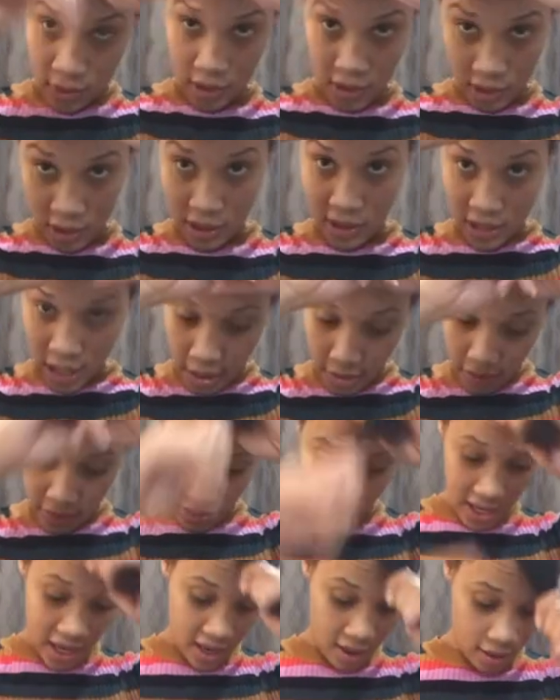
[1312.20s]
Same
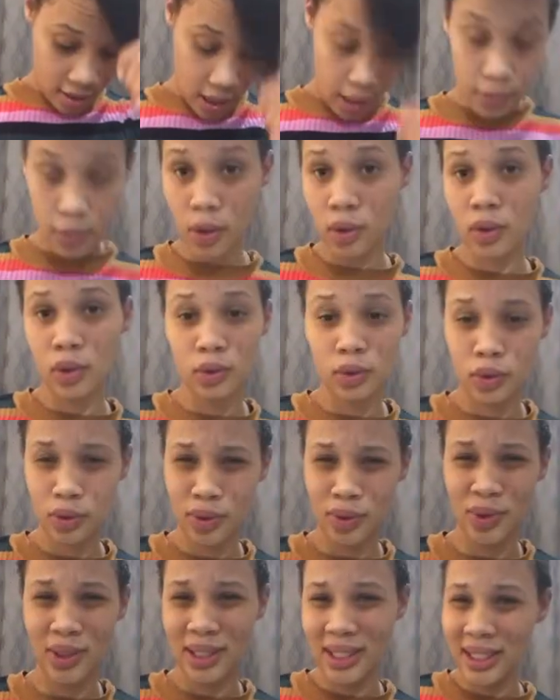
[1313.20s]
thing. I'm not going to
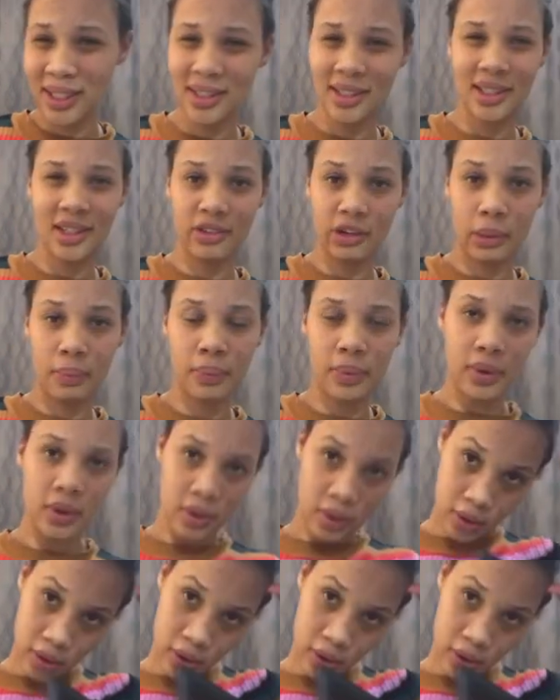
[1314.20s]
show each and every part.